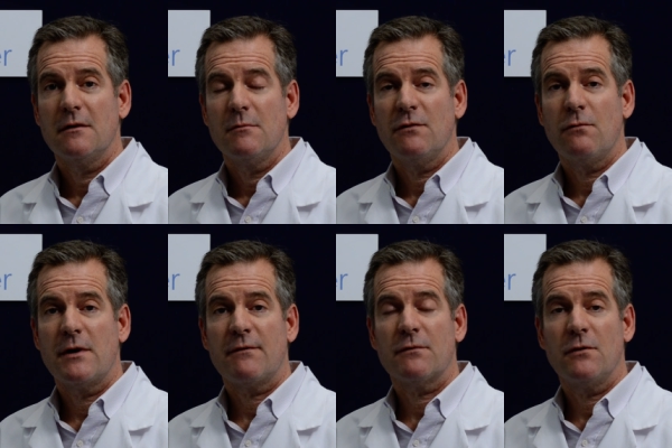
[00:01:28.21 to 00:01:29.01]
Before
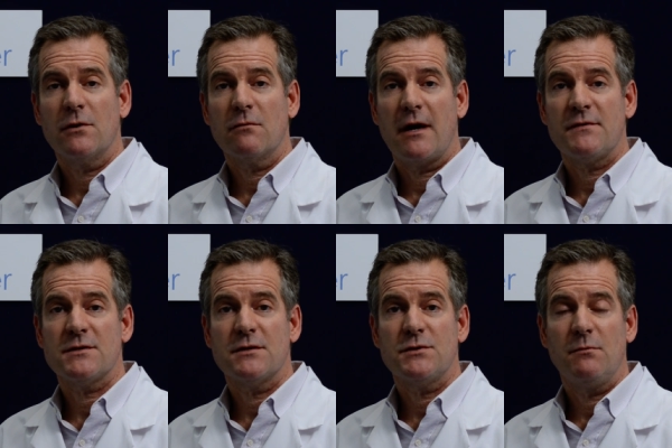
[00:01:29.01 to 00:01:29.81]
and after
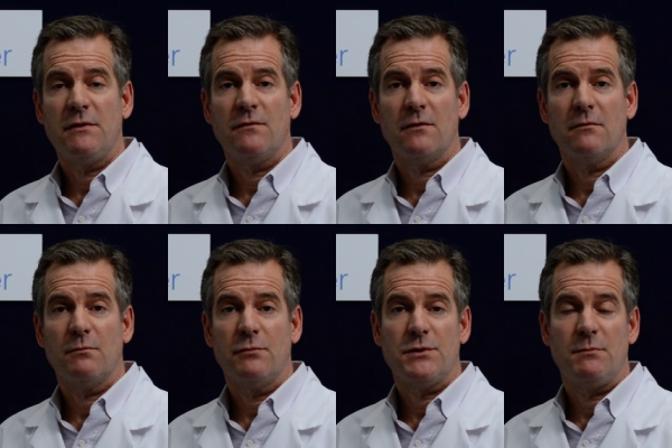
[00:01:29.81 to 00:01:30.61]
photographs should be, photo
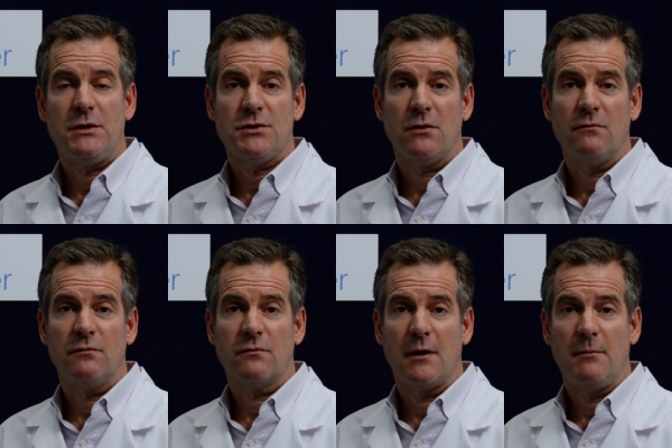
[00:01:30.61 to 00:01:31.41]
should be shown
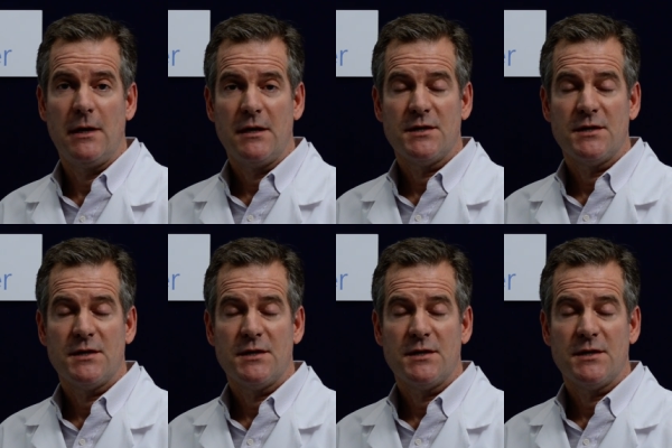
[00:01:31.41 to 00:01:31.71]
from